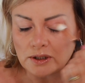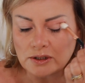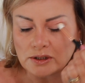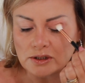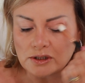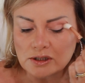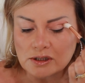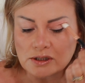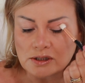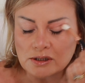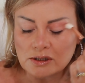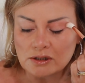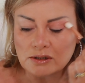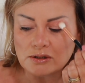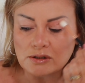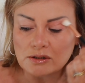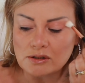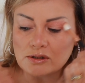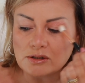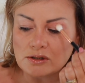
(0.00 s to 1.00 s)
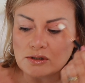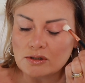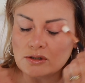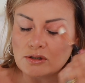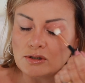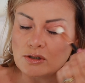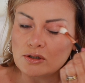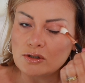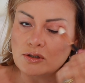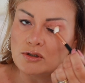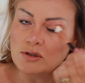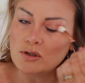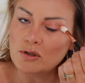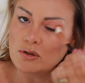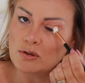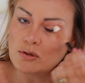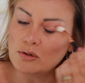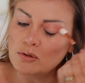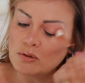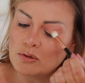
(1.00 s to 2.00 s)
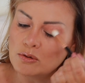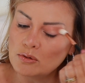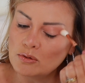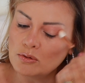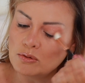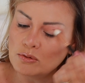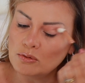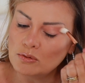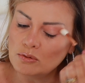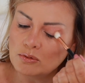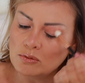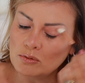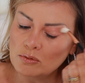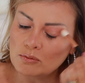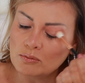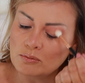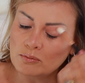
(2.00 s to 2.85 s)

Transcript: Just no